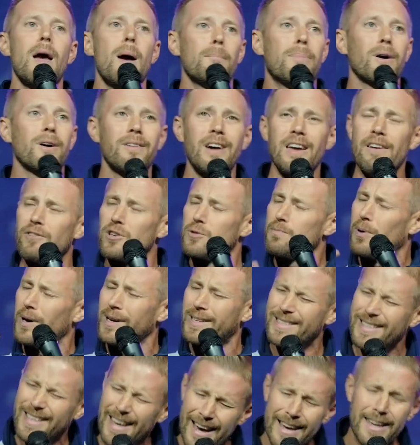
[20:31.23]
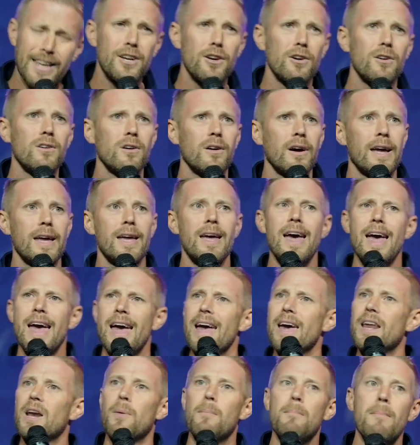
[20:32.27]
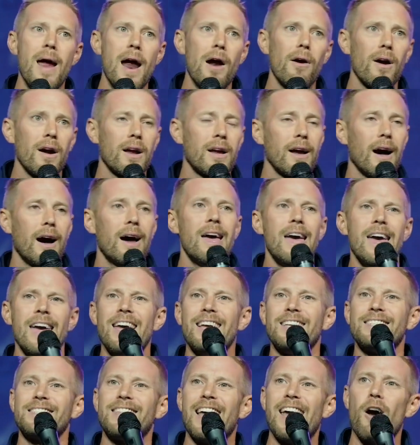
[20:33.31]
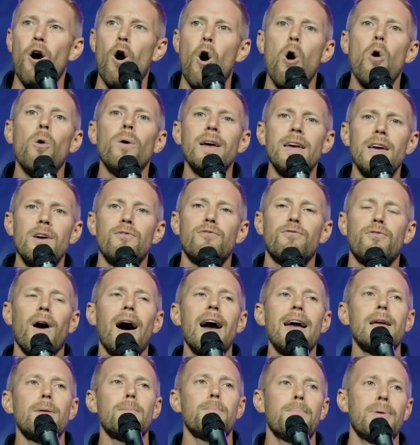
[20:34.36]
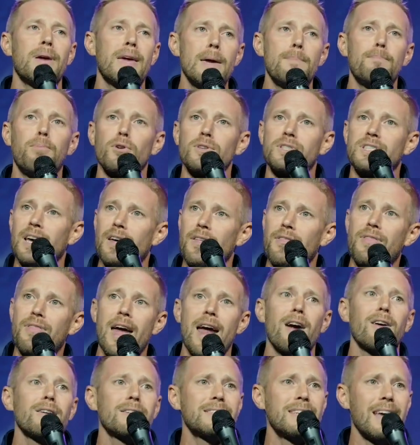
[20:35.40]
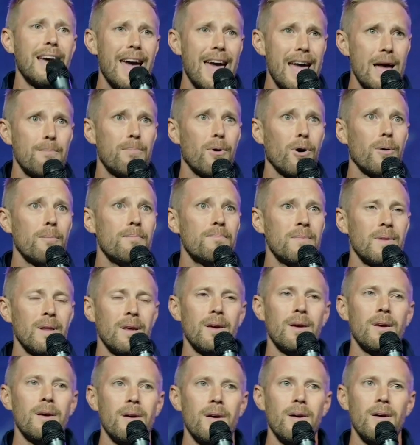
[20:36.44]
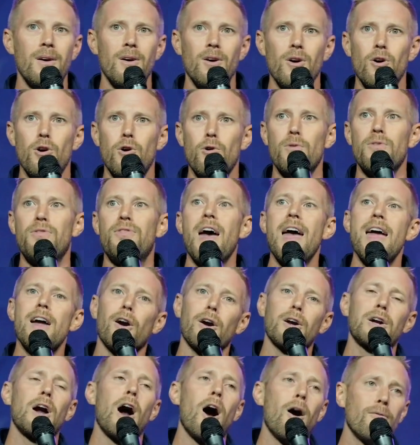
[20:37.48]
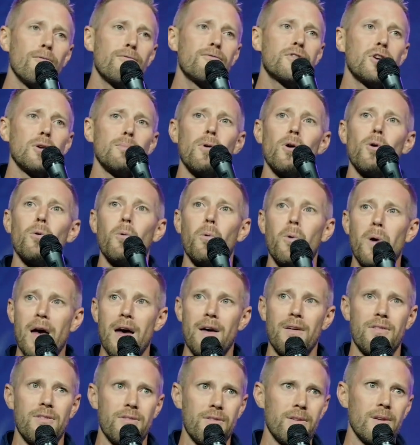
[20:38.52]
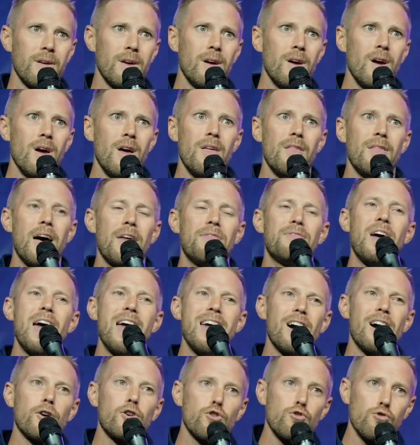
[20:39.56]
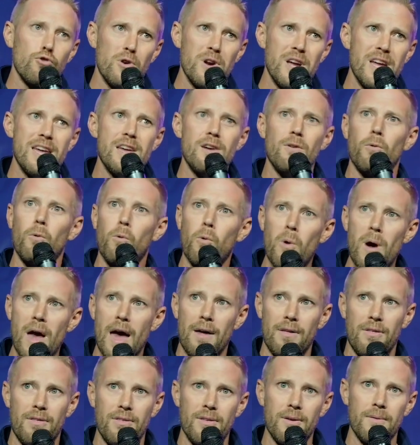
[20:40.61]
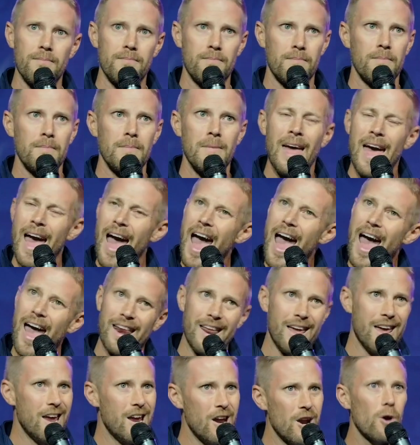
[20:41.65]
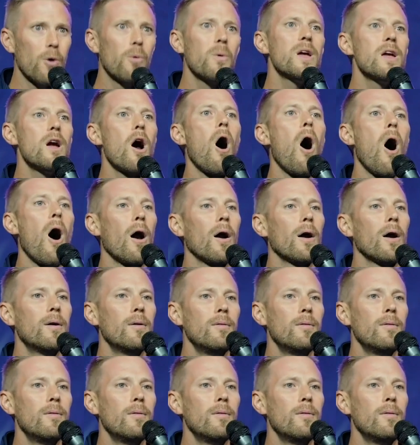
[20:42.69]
believers, particularly in America, is they only invite people to their table who they are comfortable with, that they agree with. And here we are.